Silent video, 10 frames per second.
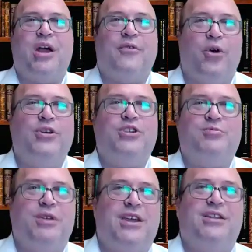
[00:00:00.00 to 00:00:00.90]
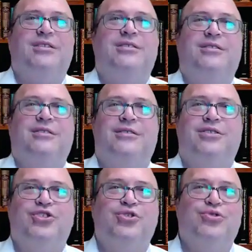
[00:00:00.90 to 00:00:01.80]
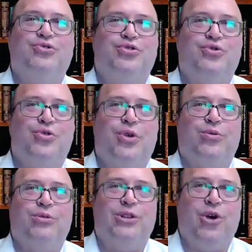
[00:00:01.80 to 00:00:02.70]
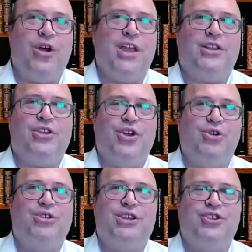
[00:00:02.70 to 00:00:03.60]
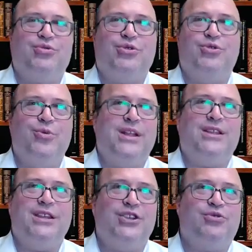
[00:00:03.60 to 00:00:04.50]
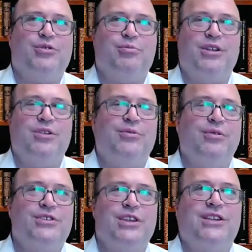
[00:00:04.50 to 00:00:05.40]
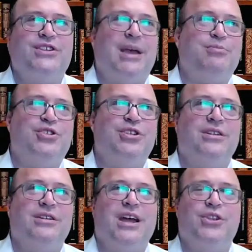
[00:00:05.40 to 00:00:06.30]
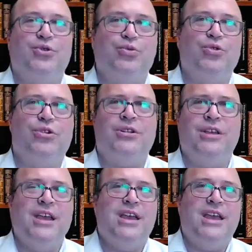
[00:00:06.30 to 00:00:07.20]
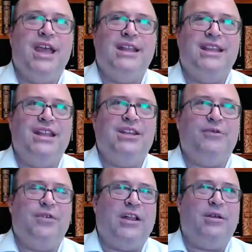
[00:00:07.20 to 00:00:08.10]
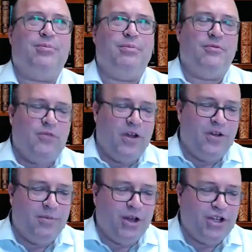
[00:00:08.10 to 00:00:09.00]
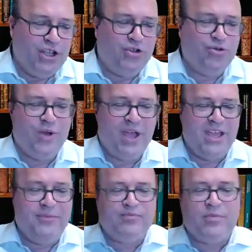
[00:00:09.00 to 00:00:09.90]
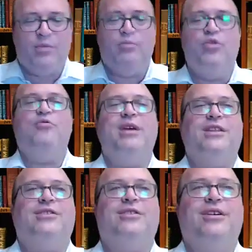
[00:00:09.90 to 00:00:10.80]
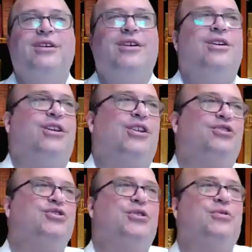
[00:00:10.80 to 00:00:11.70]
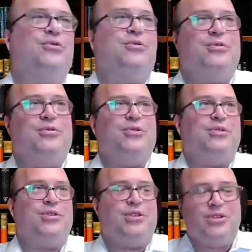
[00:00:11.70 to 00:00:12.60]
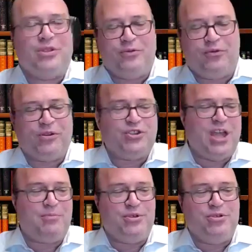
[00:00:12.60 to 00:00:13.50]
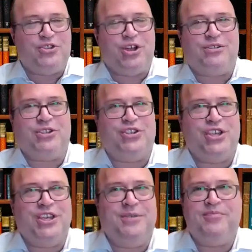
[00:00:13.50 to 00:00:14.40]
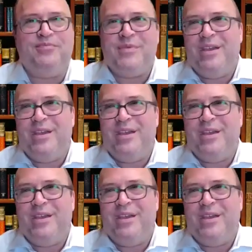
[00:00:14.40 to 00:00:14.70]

have always been Jews who were longing to go to Israel who went to Israel, but it was exception, not the rule, and didn't develop very much into a movement. So, for example, you start to see,